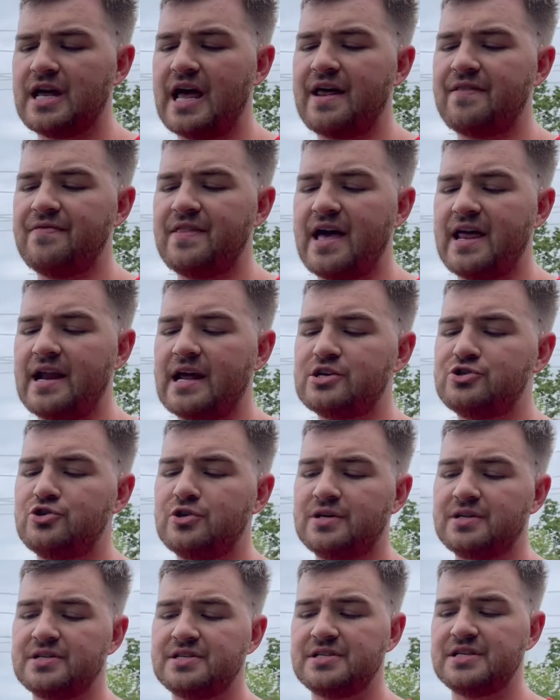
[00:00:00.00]
and then as you
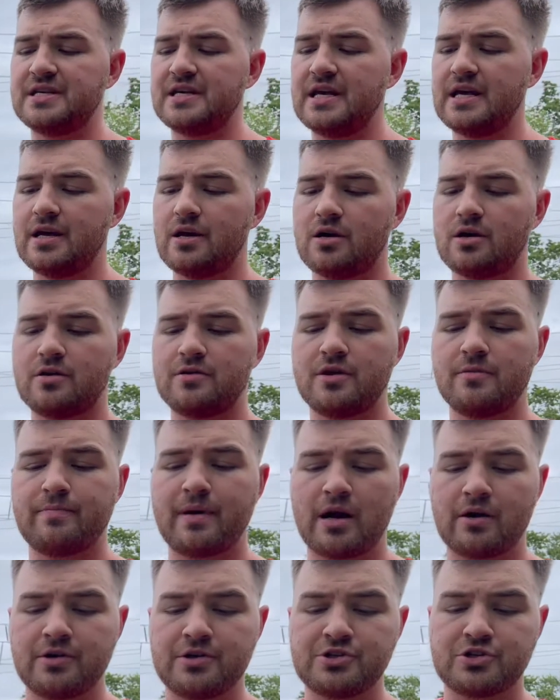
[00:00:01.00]
can see here, the
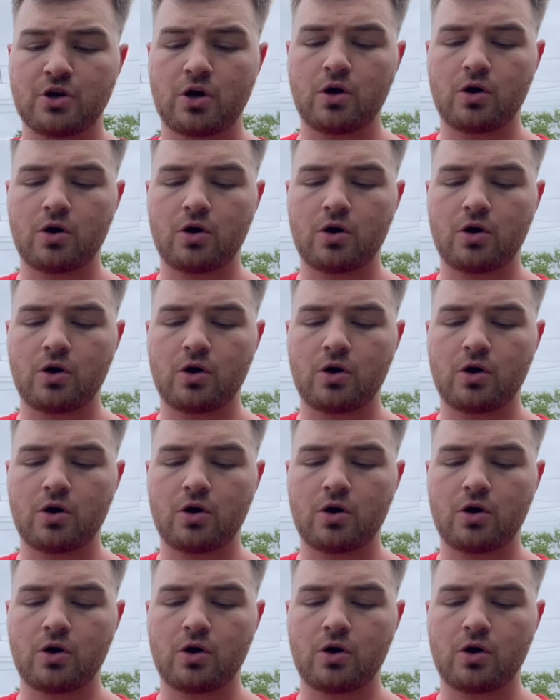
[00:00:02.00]
berries are